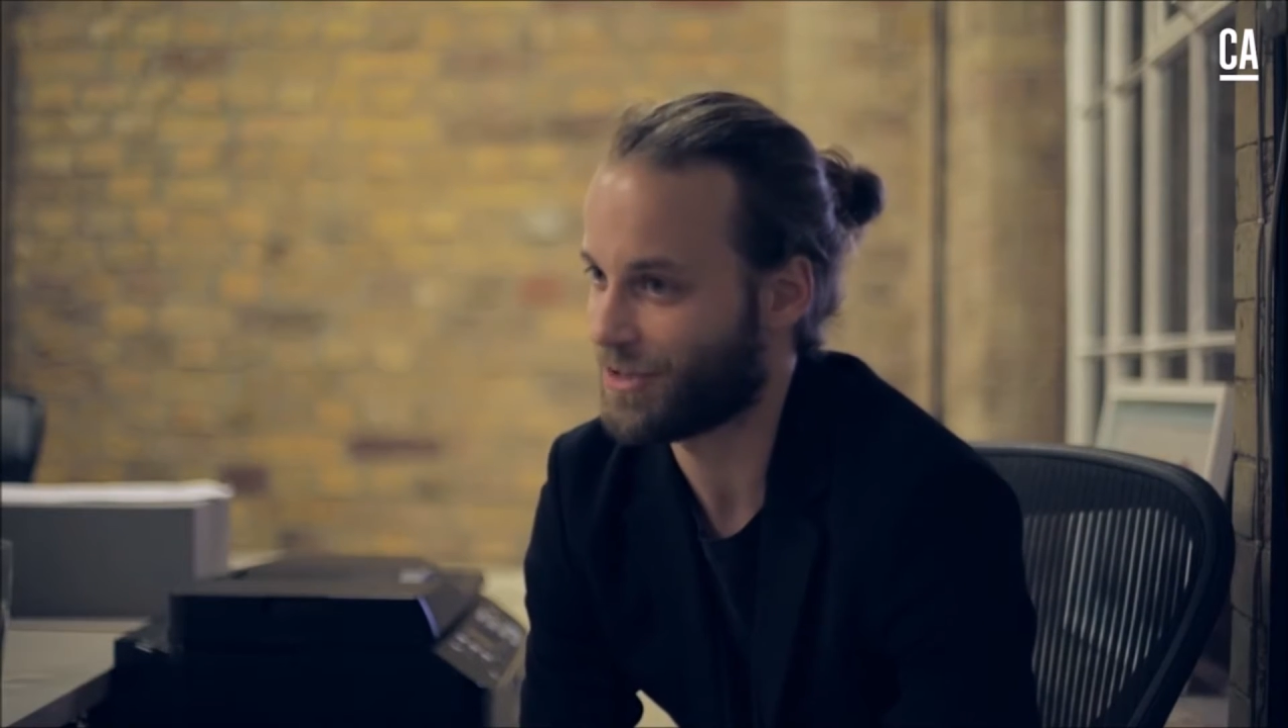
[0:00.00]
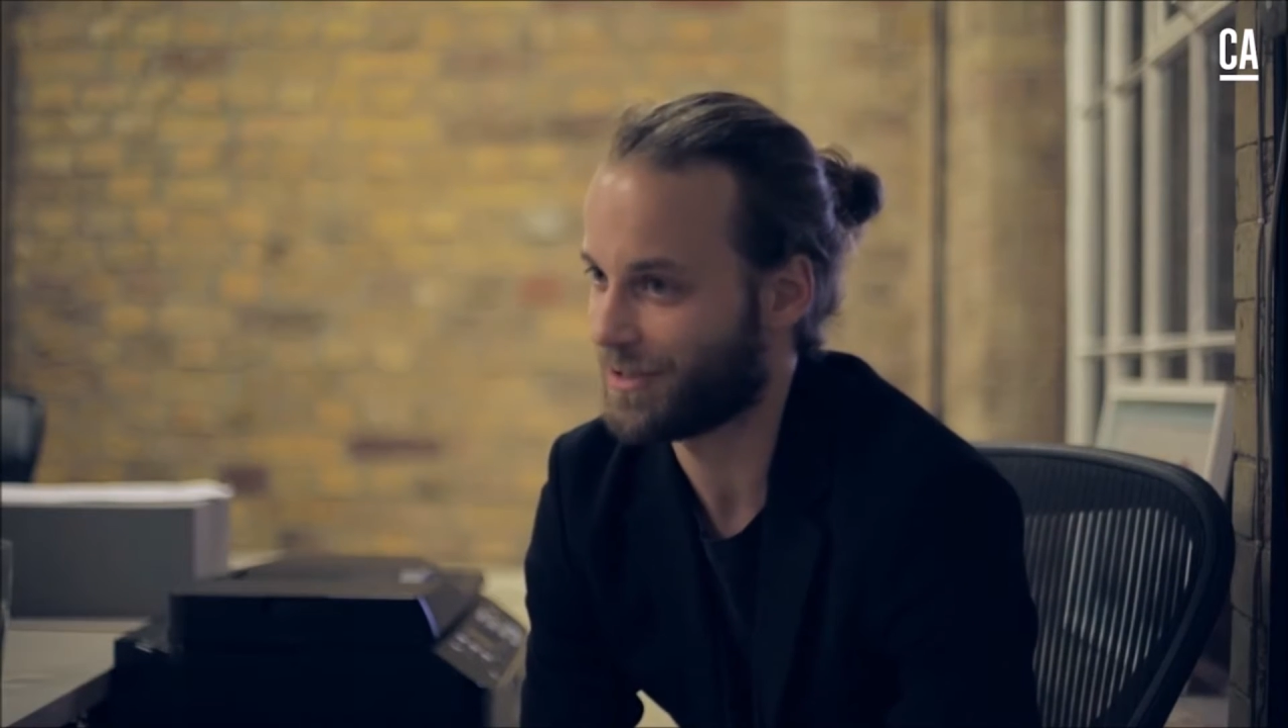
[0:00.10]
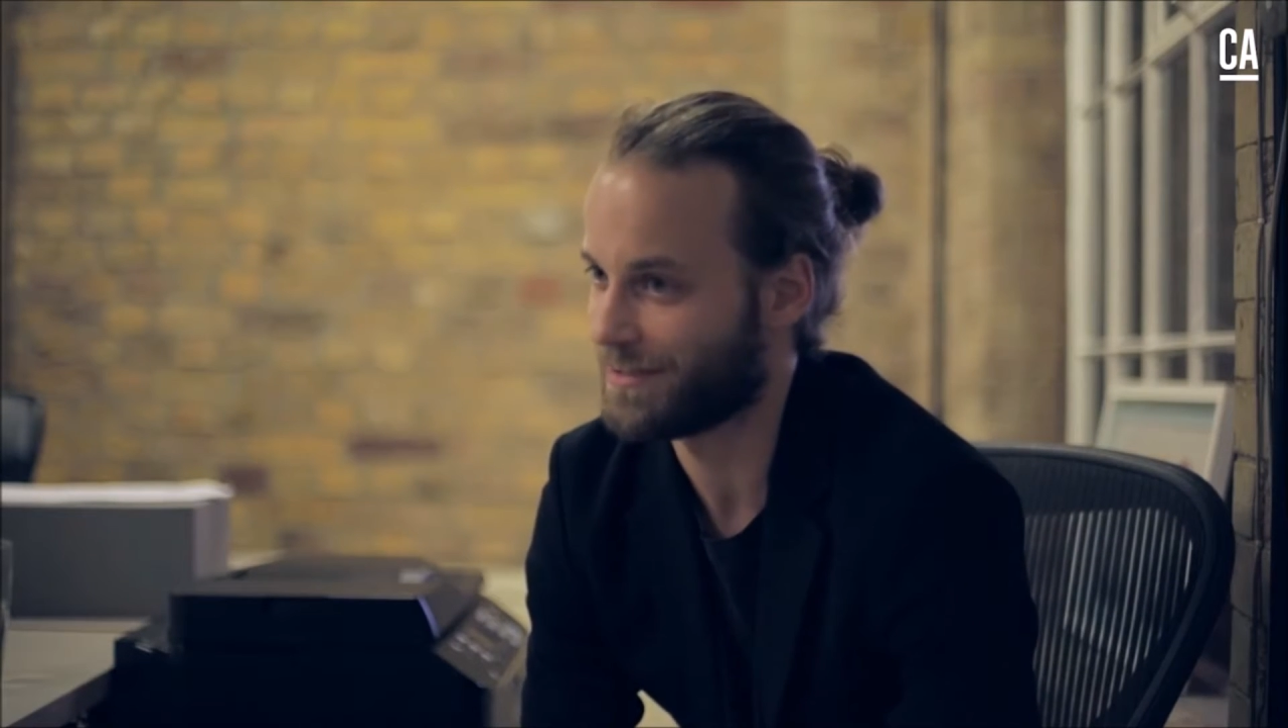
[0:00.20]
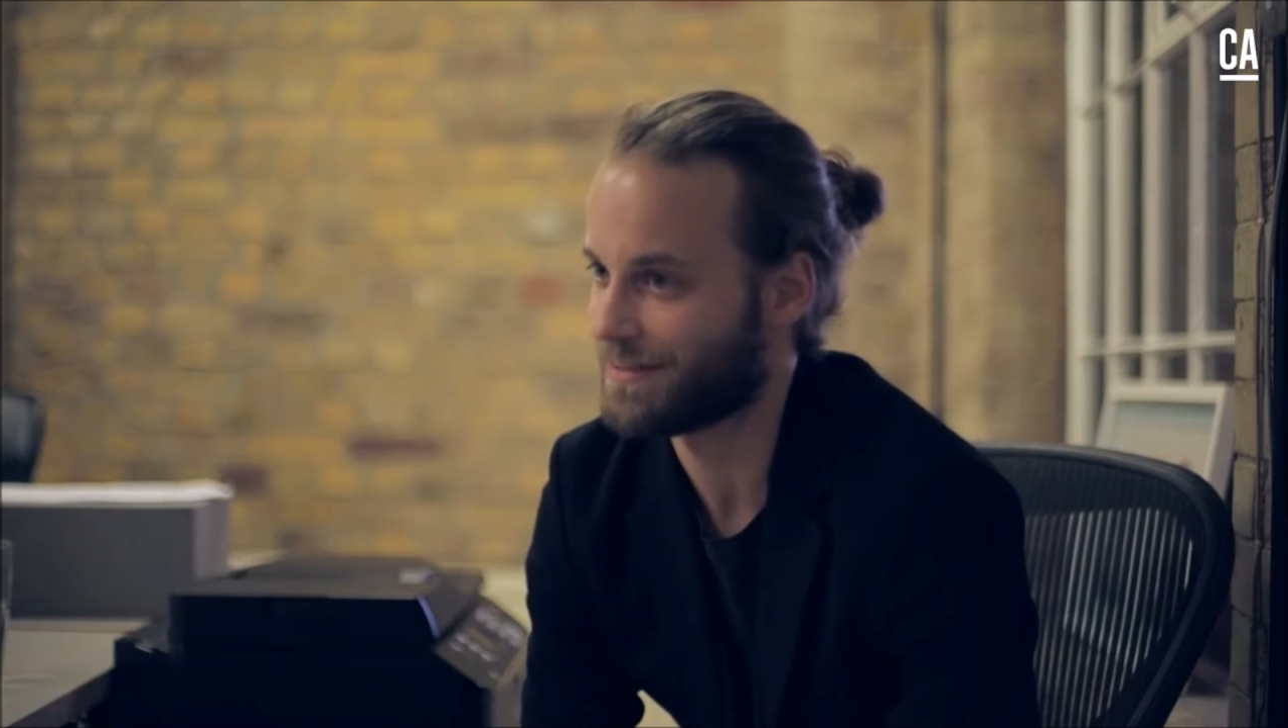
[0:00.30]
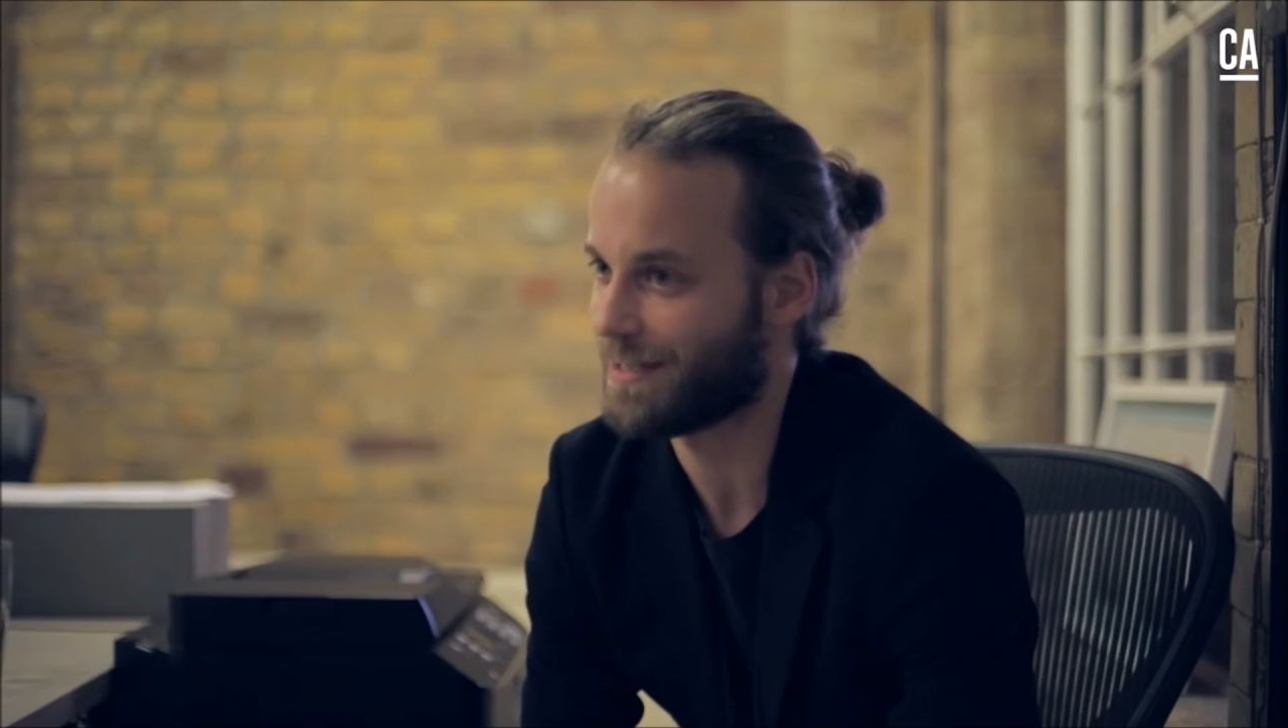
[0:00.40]

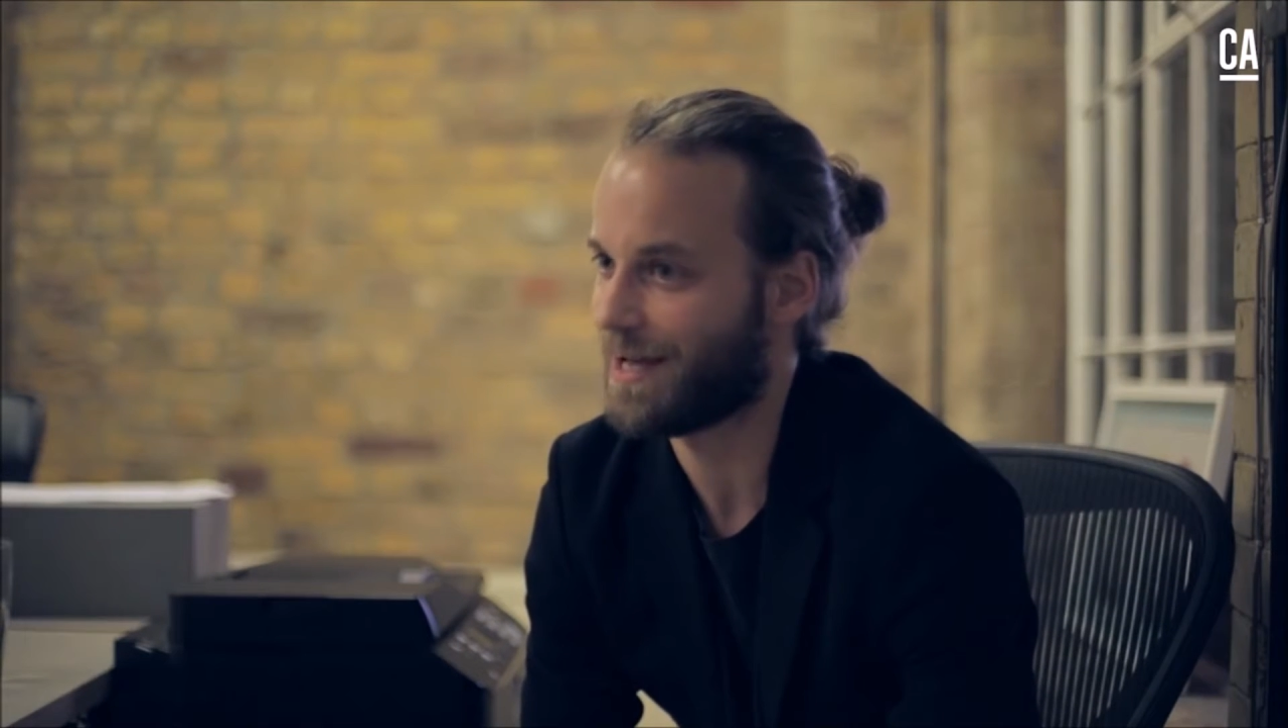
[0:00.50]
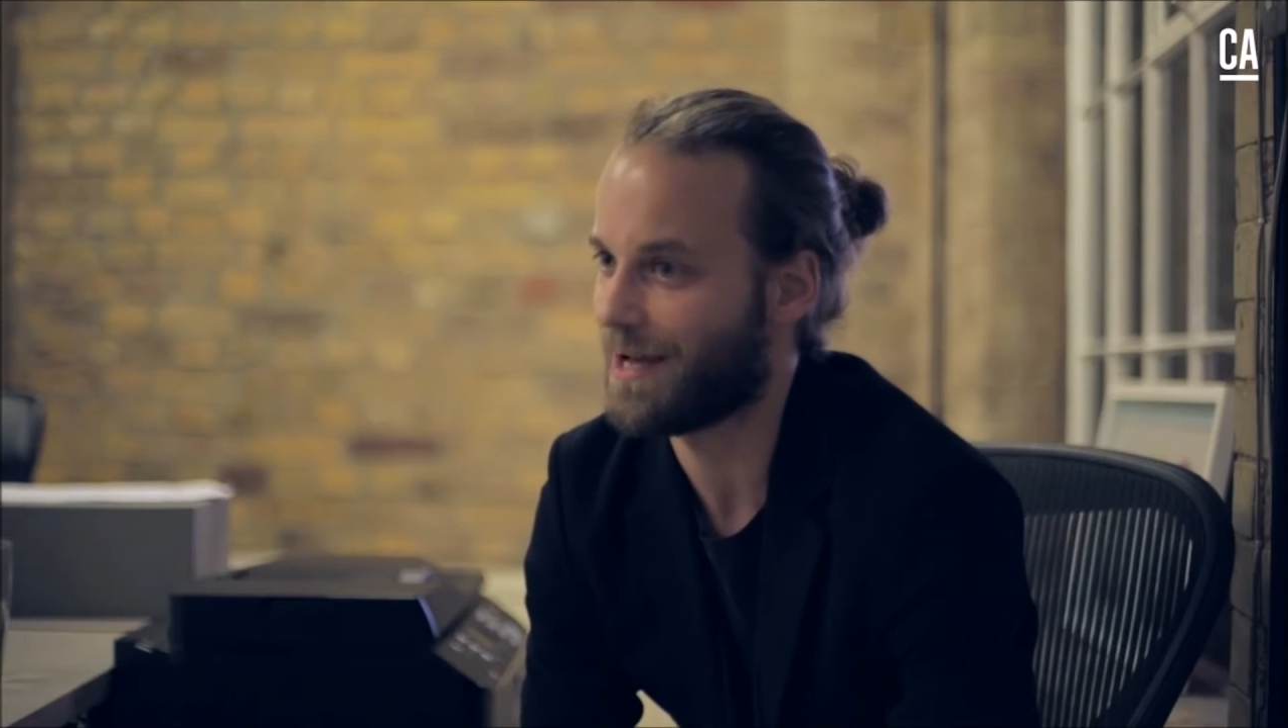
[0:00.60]
side.